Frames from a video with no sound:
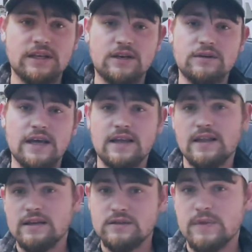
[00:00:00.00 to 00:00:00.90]
you know,
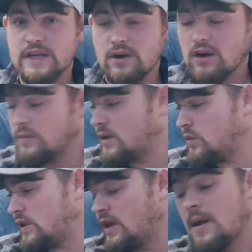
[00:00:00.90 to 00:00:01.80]
that's a big argument
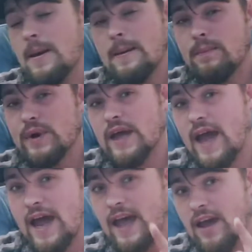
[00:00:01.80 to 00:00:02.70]
with it. But
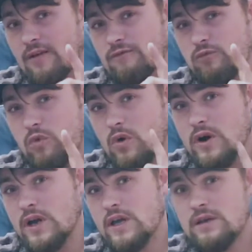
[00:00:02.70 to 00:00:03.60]
I have
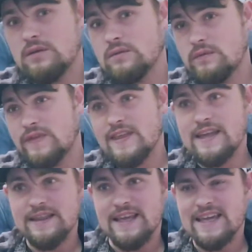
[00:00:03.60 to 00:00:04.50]
one
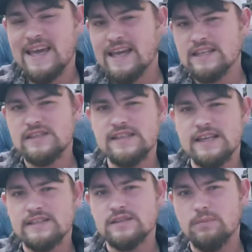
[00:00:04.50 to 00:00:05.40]
thing that kind of
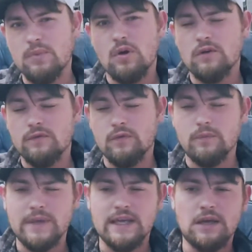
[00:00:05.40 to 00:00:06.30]
sets the bar for
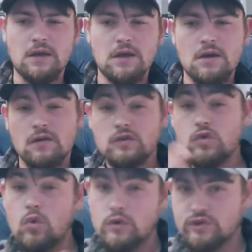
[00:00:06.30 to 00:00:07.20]
me
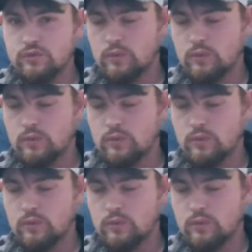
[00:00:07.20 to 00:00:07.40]
towards a